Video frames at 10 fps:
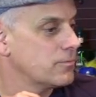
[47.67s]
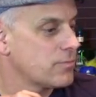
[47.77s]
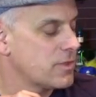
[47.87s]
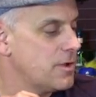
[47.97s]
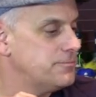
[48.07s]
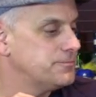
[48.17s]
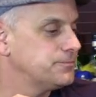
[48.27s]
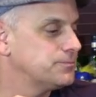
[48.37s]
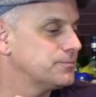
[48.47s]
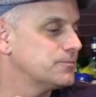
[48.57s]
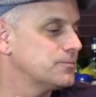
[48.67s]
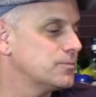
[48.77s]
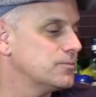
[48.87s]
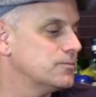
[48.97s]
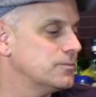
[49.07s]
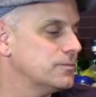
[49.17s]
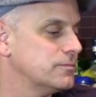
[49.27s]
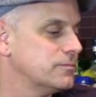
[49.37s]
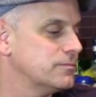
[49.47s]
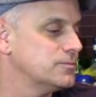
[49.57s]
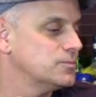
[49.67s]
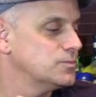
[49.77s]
This person isn't speaking.